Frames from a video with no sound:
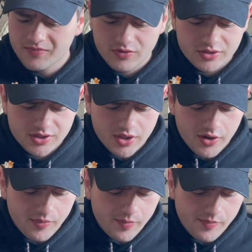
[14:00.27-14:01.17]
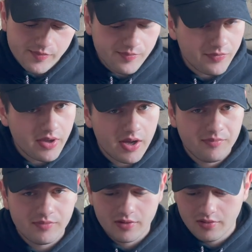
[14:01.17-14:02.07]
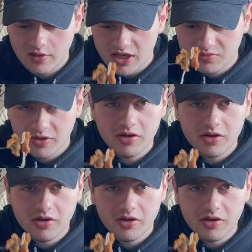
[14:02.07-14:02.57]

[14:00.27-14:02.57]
So, yeah, last bite